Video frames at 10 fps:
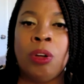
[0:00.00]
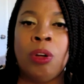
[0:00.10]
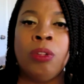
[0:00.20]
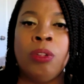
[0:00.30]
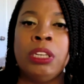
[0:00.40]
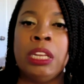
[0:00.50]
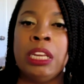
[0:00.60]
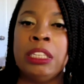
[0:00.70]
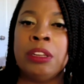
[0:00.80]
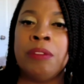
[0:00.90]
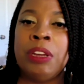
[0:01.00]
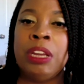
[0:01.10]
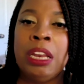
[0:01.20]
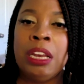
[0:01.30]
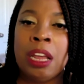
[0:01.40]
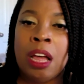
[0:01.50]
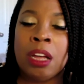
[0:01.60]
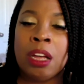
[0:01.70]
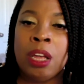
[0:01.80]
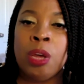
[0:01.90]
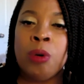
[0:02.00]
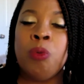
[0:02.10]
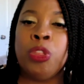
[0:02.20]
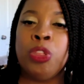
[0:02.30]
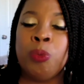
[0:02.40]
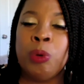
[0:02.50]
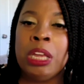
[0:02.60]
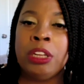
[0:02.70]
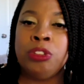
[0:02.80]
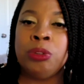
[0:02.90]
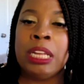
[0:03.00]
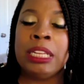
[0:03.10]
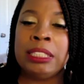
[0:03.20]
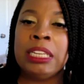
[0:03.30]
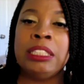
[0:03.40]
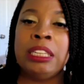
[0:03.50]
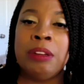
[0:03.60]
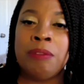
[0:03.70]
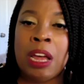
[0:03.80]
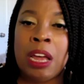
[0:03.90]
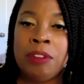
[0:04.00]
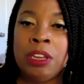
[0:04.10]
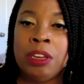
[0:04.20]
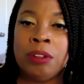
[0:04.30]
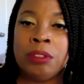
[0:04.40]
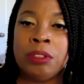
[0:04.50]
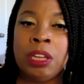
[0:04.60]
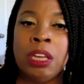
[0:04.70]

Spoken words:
all the days of Enoch were 365 years.